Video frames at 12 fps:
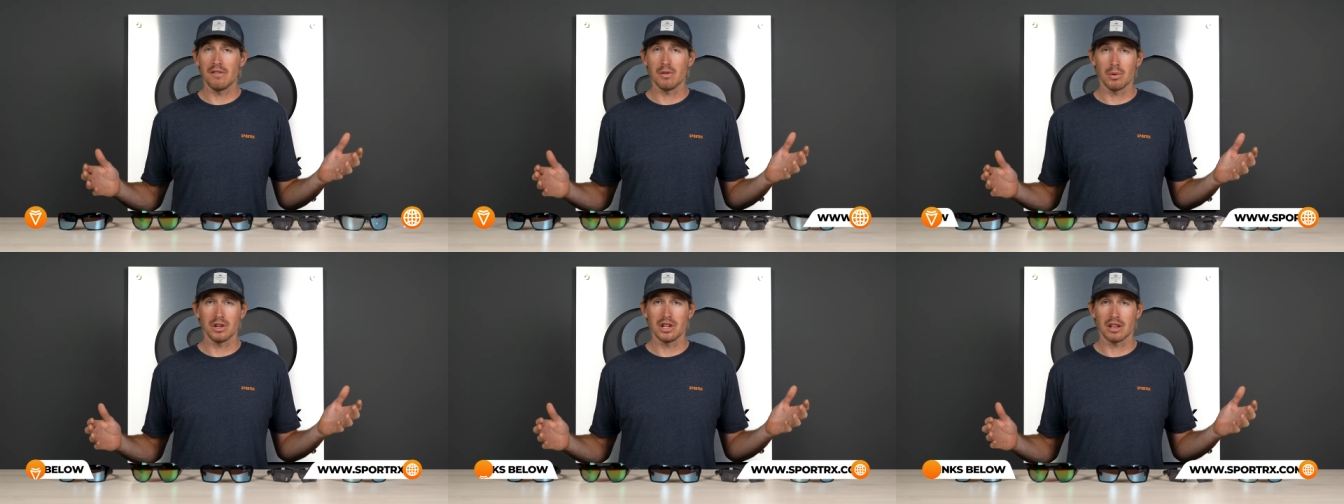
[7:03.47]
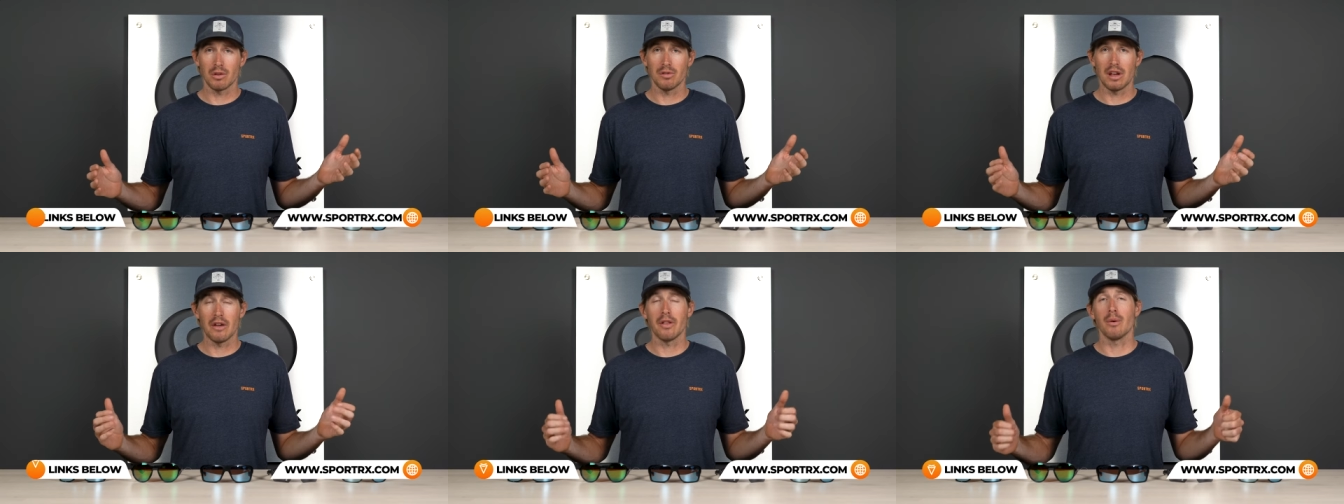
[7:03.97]
If you wanna check
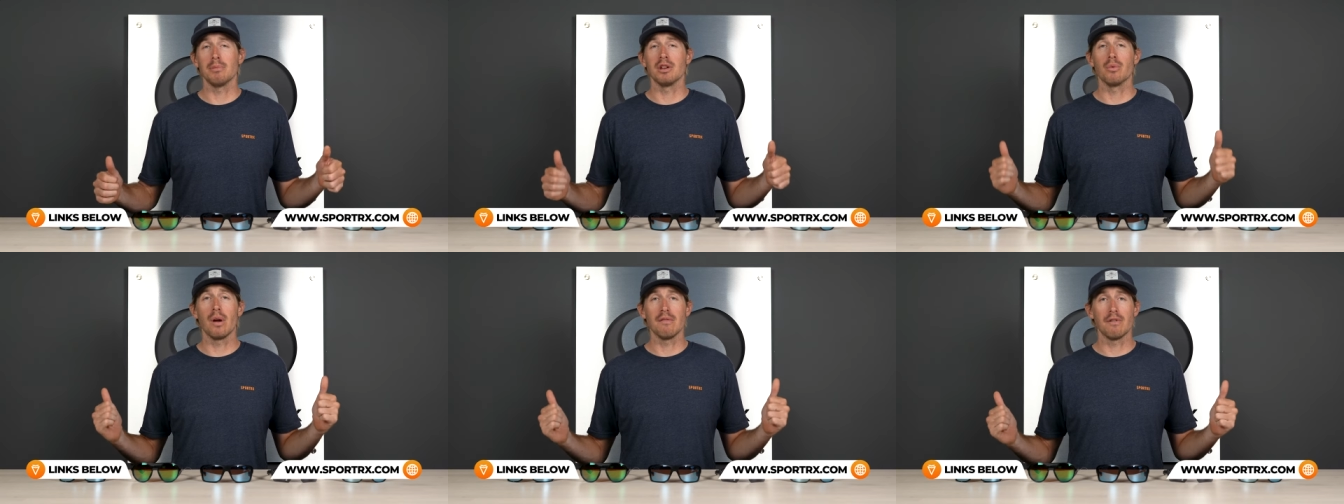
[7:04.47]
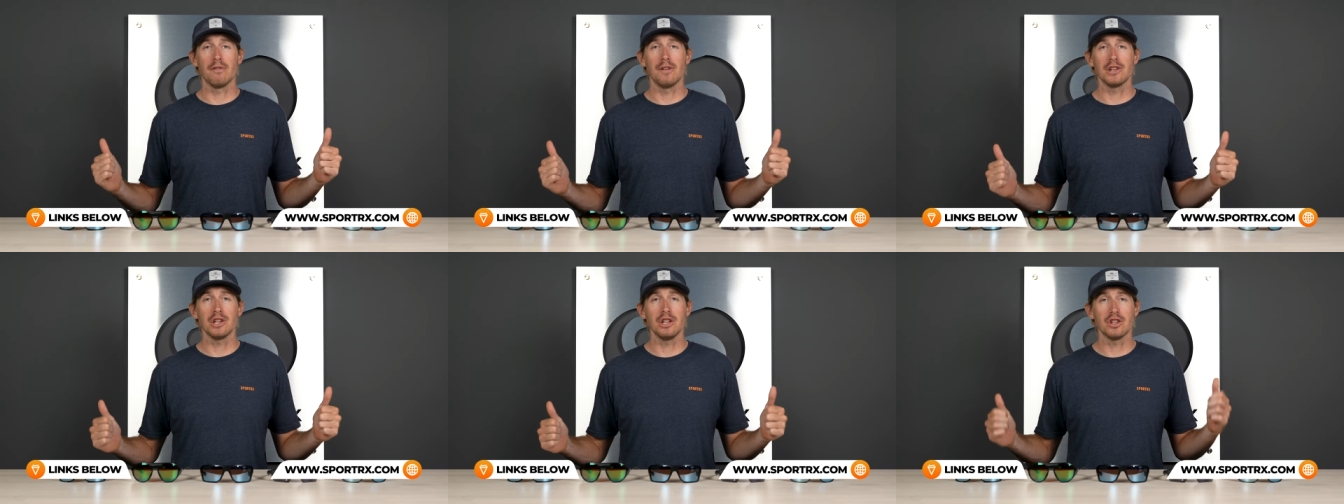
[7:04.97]
those out, that would be great for
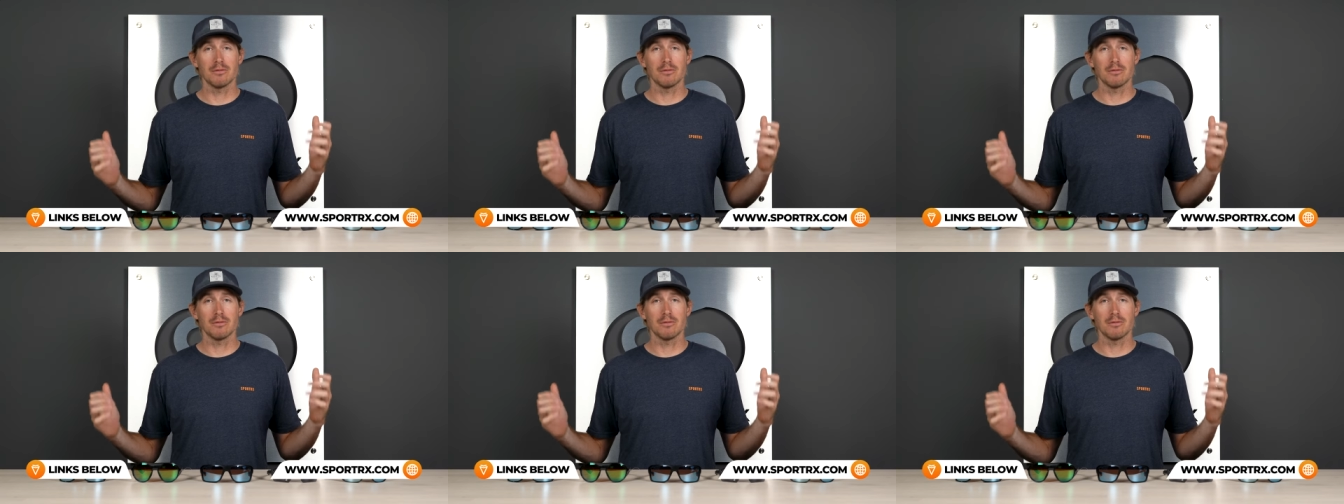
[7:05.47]
fishing.